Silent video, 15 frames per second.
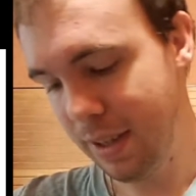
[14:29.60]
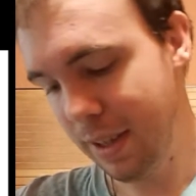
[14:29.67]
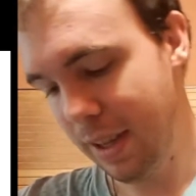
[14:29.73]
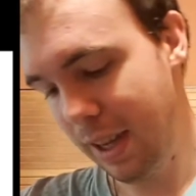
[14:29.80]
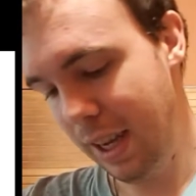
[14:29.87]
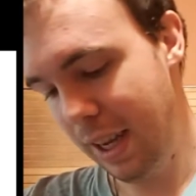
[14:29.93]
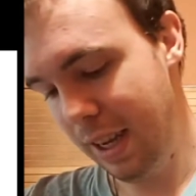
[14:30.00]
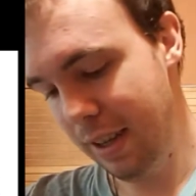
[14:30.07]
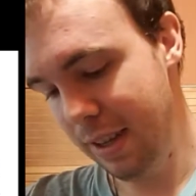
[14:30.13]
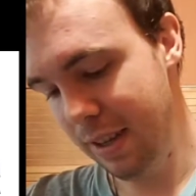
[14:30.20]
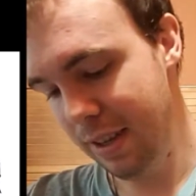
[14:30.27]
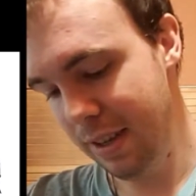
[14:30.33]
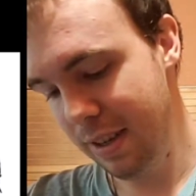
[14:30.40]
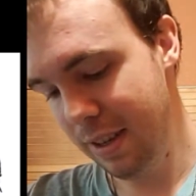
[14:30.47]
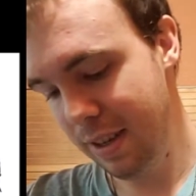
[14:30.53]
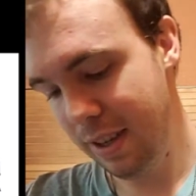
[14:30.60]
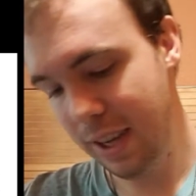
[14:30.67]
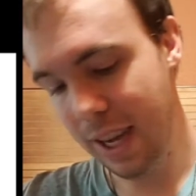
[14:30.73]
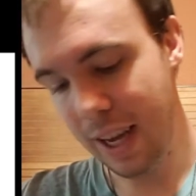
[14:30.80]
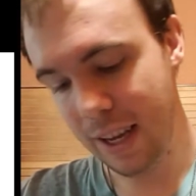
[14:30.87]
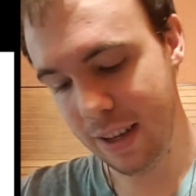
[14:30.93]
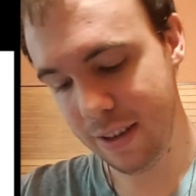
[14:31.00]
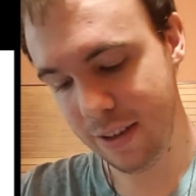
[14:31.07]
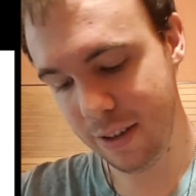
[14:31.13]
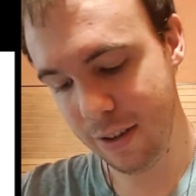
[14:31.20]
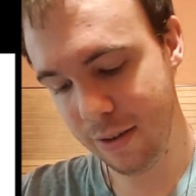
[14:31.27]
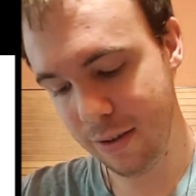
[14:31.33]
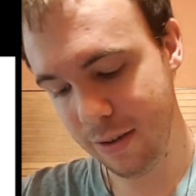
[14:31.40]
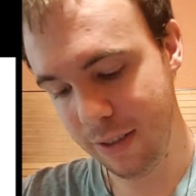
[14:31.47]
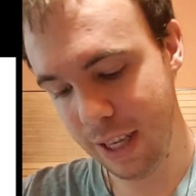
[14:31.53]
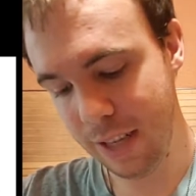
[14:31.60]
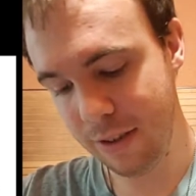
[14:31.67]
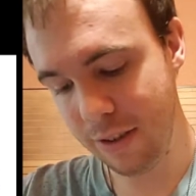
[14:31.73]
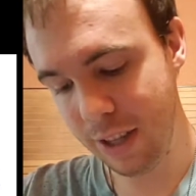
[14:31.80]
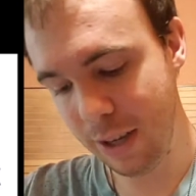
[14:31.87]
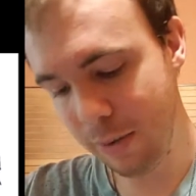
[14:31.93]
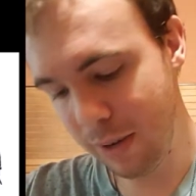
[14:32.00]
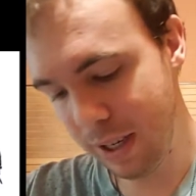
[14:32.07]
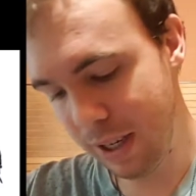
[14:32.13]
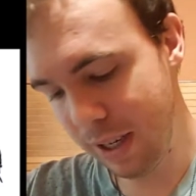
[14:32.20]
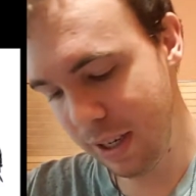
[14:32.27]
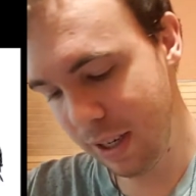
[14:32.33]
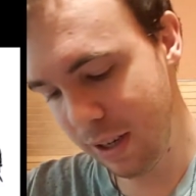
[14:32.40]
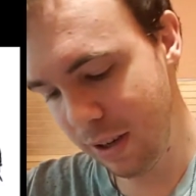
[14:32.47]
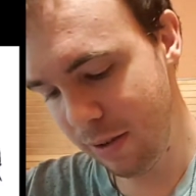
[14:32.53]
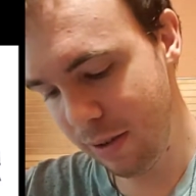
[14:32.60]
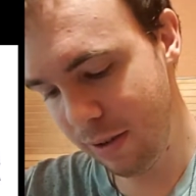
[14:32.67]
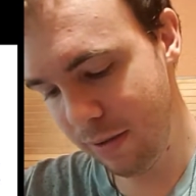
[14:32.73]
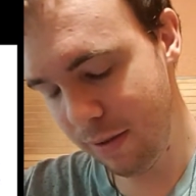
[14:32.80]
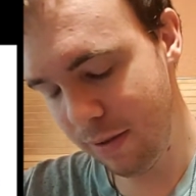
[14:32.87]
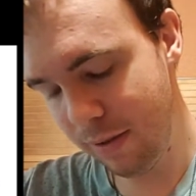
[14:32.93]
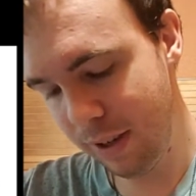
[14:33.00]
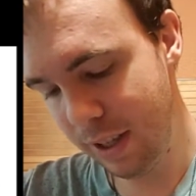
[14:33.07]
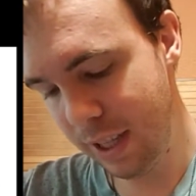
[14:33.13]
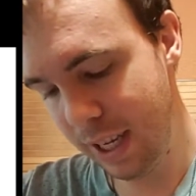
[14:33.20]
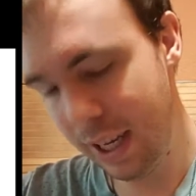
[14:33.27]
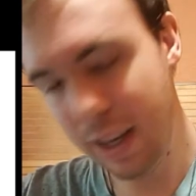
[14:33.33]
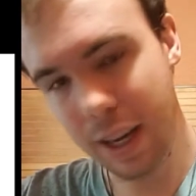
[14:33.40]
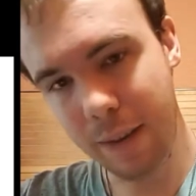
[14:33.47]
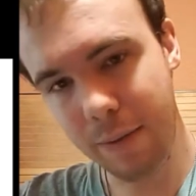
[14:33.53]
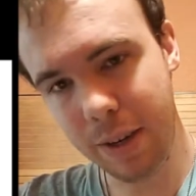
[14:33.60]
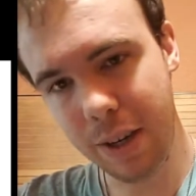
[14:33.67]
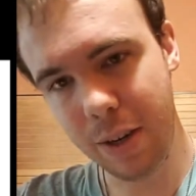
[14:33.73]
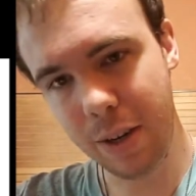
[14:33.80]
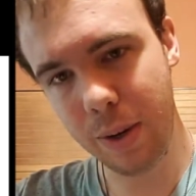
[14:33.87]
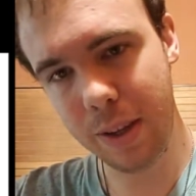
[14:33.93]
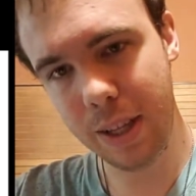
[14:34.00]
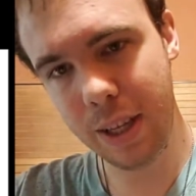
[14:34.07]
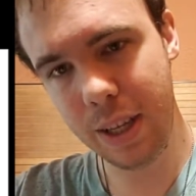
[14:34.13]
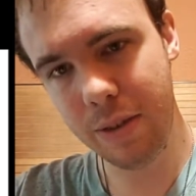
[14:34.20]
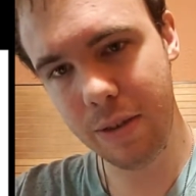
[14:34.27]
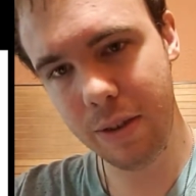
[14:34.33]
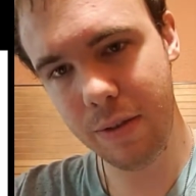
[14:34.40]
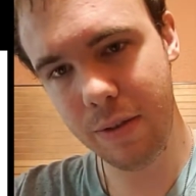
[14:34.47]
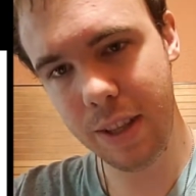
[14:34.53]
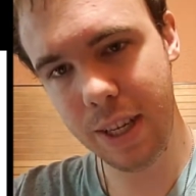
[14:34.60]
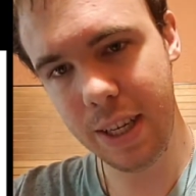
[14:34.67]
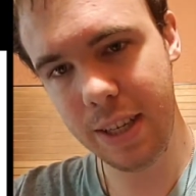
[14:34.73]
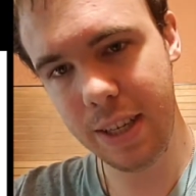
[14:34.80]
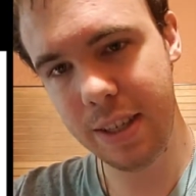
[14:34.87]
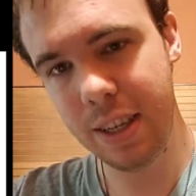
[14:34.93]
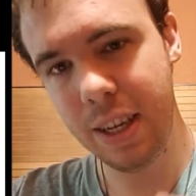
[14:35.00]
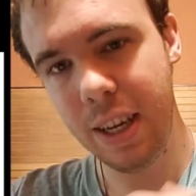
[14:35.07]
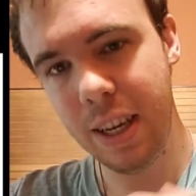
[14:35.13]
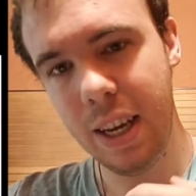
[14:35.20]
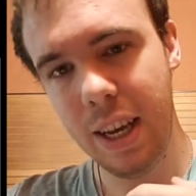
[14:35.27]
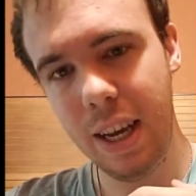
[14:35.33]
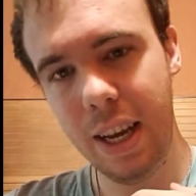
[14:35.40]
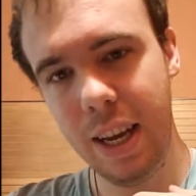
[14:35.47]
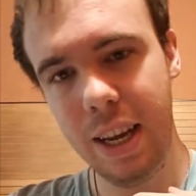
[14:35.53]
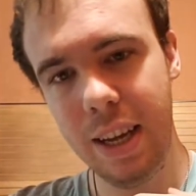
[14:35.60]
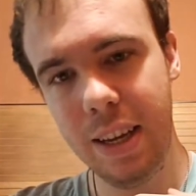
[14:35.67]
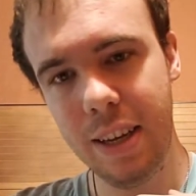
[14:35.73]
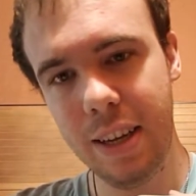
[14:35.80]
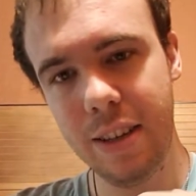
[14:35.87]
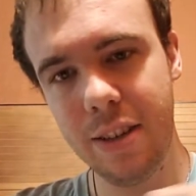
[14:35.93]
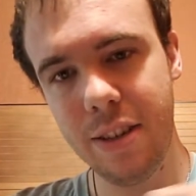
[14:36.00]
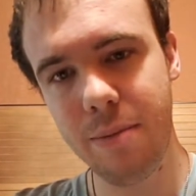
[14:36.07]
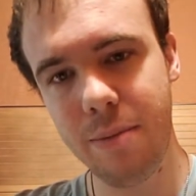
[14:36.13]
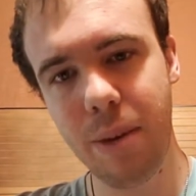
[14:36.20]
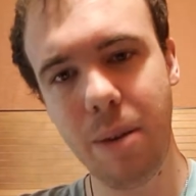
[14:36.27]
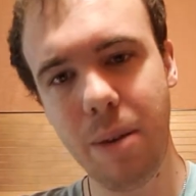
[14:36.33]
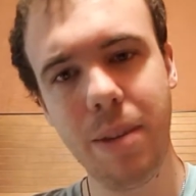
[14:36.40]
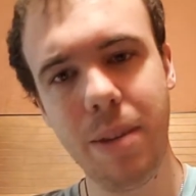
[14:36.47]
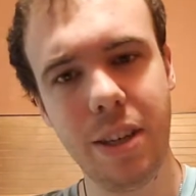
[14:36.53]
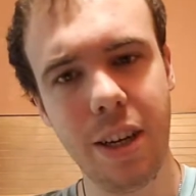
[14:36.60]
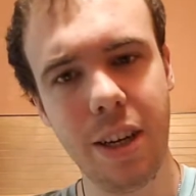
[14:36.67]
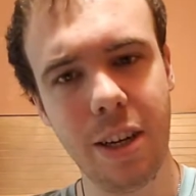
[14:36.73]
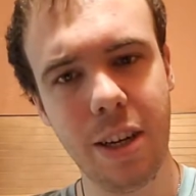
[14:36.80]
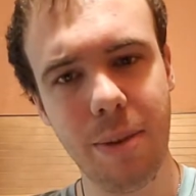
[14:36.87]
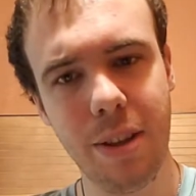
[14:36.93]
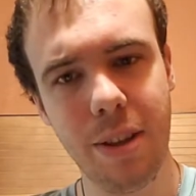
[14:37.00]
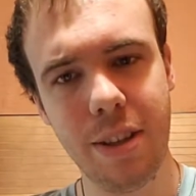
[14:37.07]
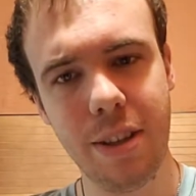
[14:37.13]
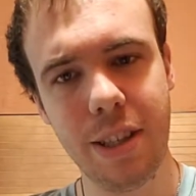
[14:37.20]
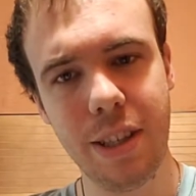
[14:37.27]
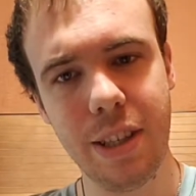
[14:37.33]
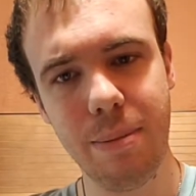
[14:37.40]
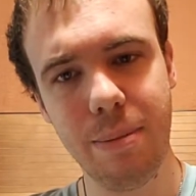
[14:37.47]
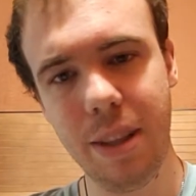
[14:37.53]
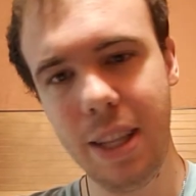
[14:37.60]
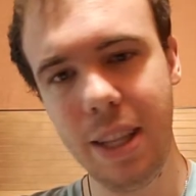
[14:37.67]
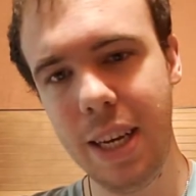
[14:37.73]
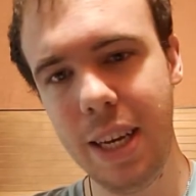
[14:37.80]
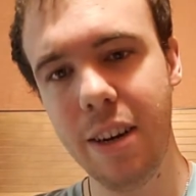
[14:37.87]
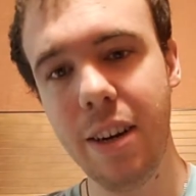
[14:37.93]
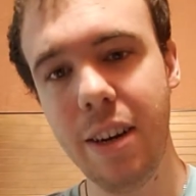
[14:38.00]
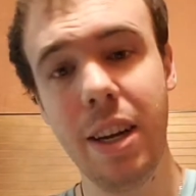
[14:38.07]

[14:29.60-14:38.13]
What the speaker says: And yeah, so that's all I wanted to go over, really. I'm going to quickly go over this and probably talk about this a little bit later.